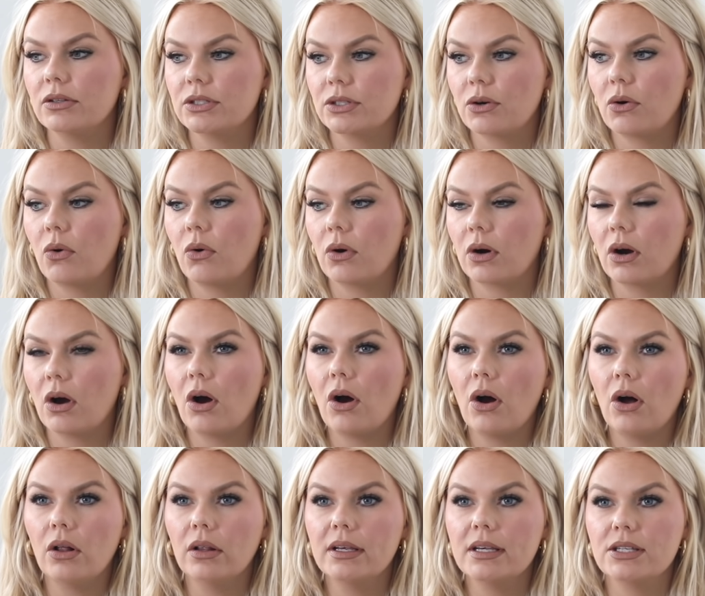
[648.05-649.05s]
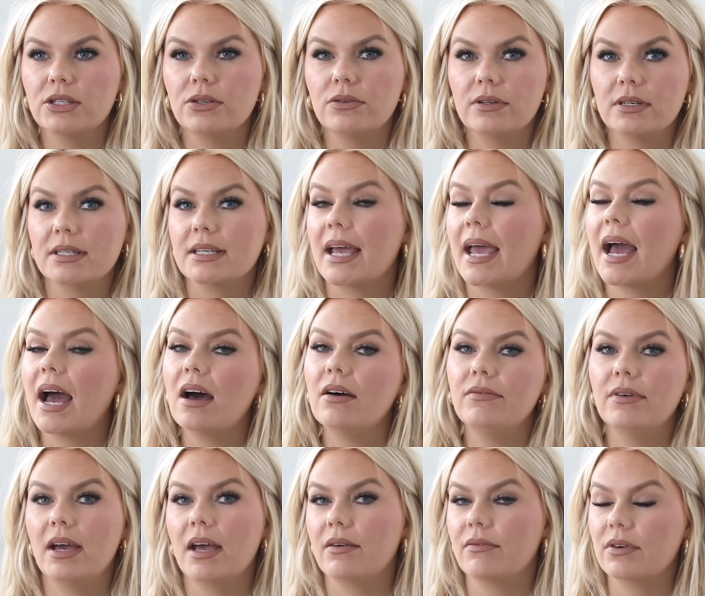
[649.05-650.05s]
decor haul as soon as I
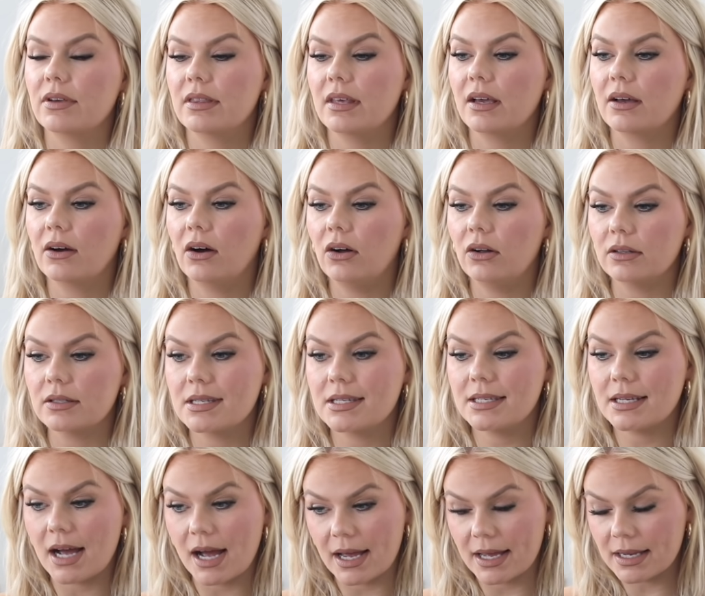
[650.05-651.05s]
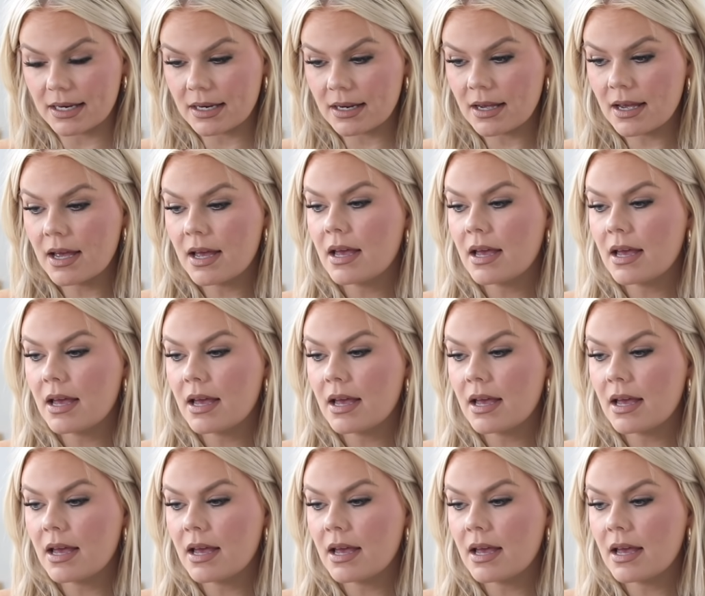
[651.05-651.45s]
have everything all done.